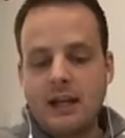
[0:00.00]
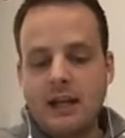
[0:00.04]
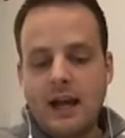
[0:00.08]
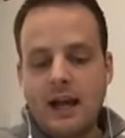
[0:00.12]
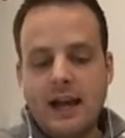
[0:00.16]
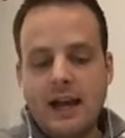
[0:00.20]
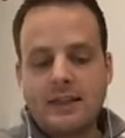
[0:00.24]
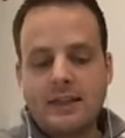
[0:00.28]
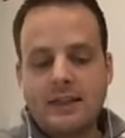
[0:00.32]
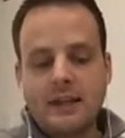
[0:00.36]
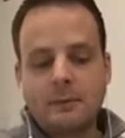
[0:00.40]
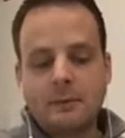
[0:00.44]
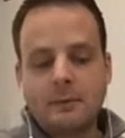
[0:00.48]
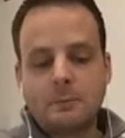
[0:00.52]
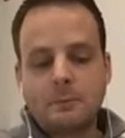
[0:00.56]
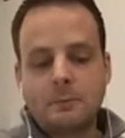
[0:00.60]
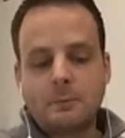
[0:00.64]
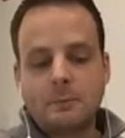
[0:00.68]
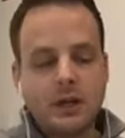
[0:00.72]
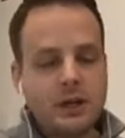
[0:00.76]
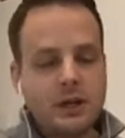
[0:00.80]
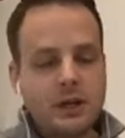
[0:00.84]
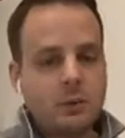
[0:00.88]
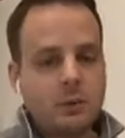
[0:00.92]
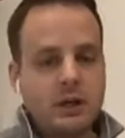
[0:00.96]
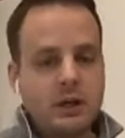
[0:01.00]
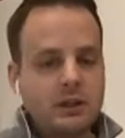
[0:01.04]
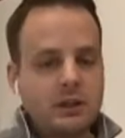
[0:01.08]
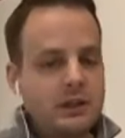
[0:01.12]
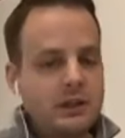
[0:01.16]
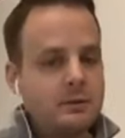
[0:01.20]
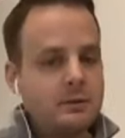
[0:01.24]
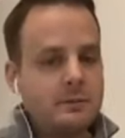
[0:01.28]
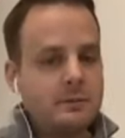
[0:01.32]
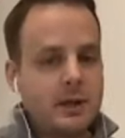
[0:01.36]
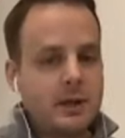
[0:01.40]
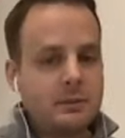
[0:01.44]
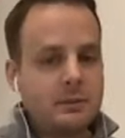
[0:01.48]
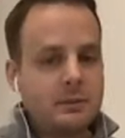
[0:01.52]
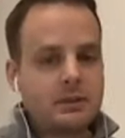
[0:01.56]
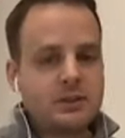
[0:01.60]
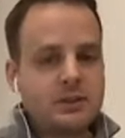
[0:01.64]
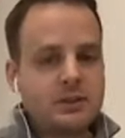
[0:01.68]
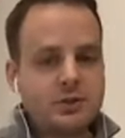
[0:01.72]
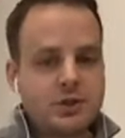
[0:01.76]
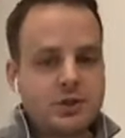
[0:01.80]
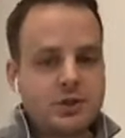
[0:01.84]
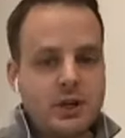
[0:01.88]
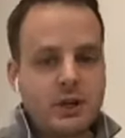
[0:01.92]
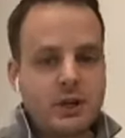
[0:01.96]
i think pretty quickly we've been able
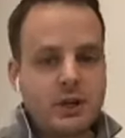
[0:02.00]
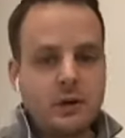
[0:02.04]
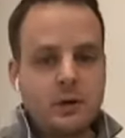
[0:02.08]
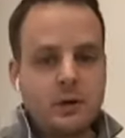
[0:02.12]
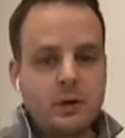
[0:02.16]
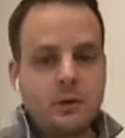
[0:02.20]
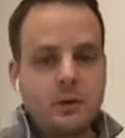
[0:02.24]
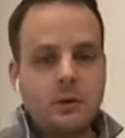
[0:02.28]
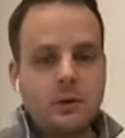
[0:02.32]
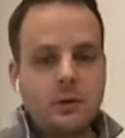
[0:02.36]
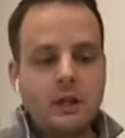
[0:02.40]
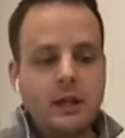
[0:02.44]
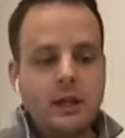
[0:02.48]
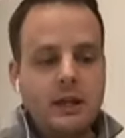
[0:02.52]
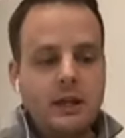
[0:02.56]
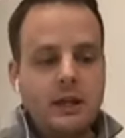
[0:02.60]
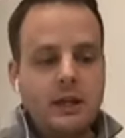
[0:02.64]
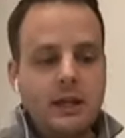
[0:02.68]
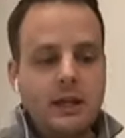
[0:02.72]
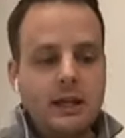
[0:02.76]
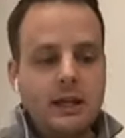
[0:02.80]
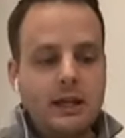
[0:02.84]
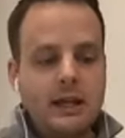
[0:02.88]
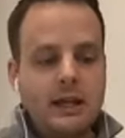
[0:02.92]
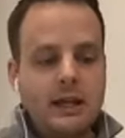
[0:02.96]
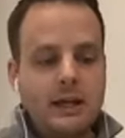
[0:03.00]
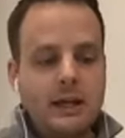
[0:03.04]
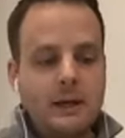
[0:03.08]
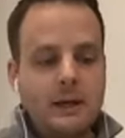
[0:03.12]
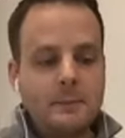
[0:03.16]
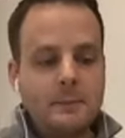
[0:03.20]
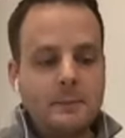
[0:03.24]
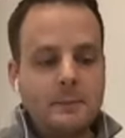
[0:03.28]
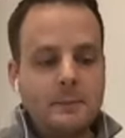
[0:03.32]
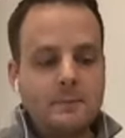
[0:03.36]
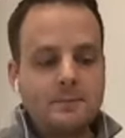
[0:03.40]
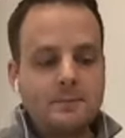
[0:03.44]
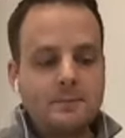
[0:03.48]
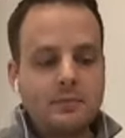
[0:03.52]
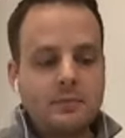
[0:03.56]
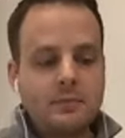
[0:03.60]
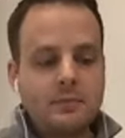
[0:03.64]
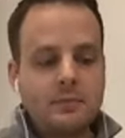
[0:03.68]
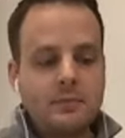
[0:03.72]
to show um,